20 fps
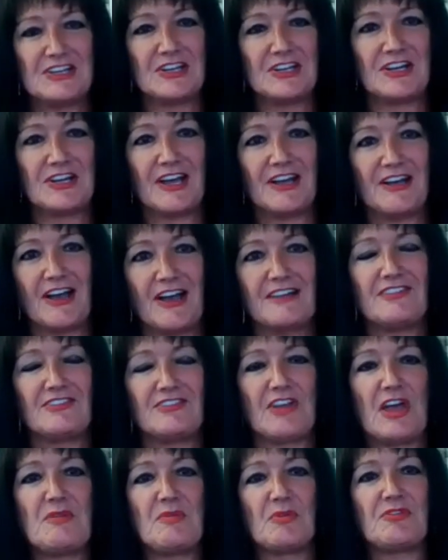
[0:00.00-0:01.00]
you know,
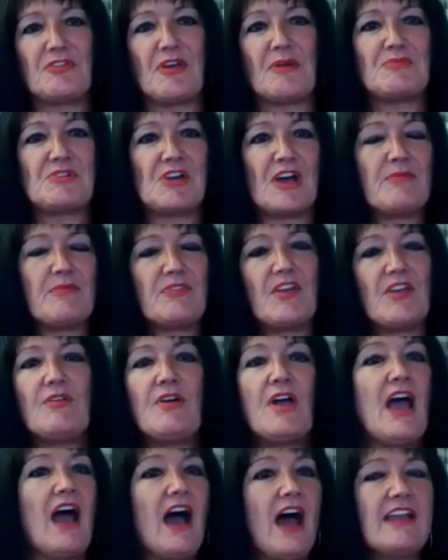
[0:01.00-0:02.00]
unstable sometimes. So
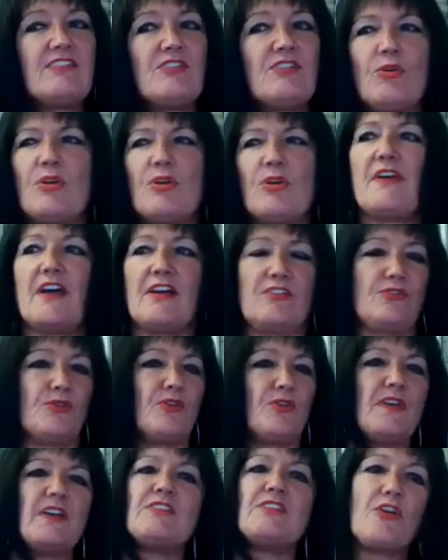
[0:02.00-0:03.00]
it's all of those sort
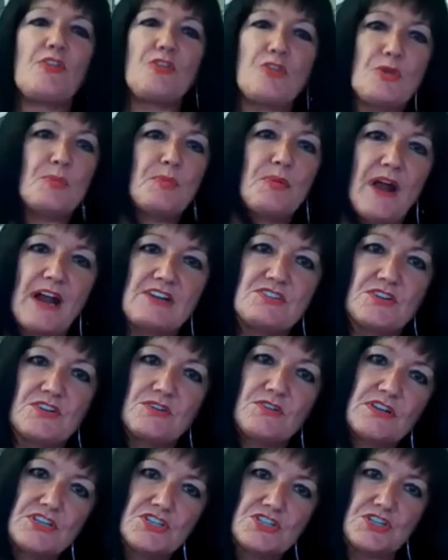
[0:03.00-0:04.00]
of things. Those are the
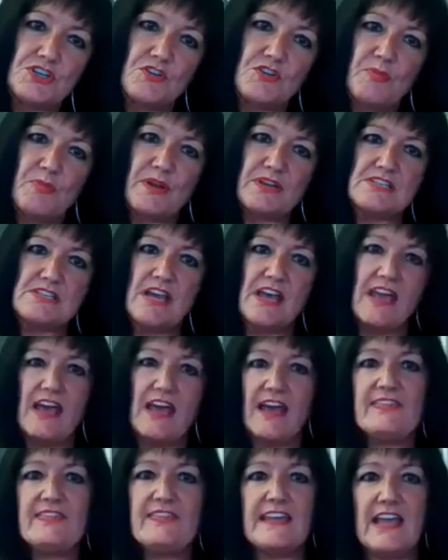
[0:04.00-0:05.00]
practical issues. But
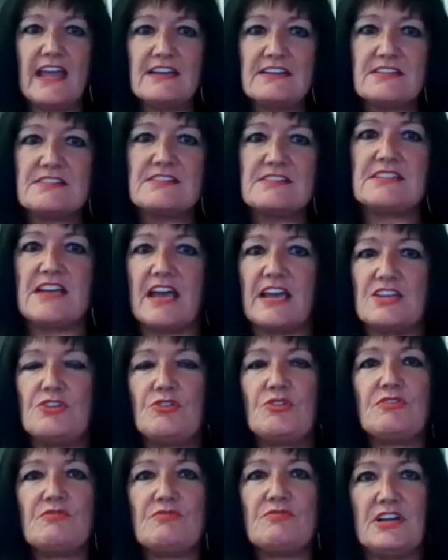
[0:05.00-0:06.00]
at the end of the day, you
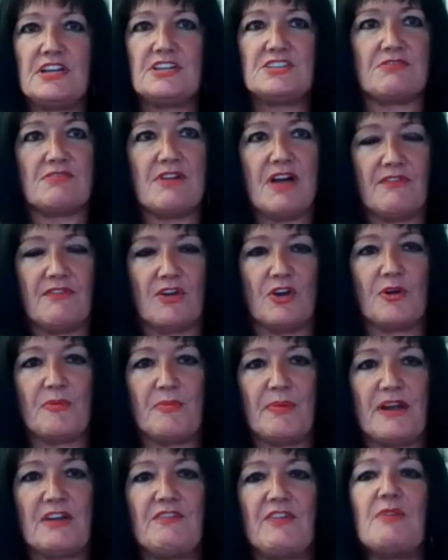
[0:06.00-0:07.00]
can really derive a lot of
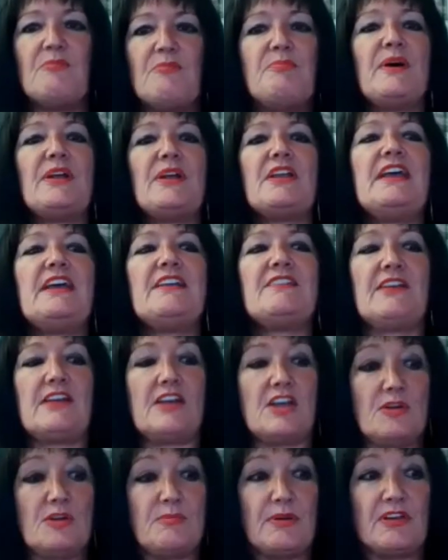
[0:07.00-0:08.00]
benefit. But is it
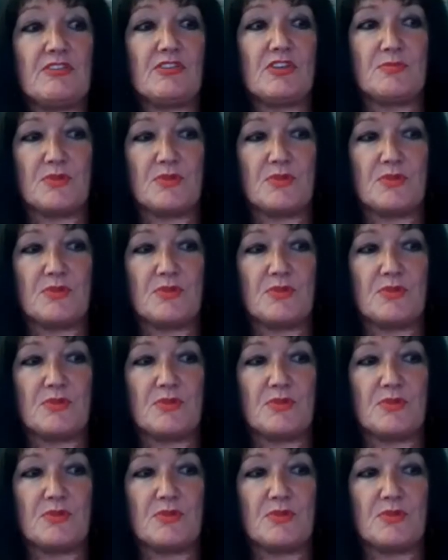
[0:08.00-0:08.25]
going to be as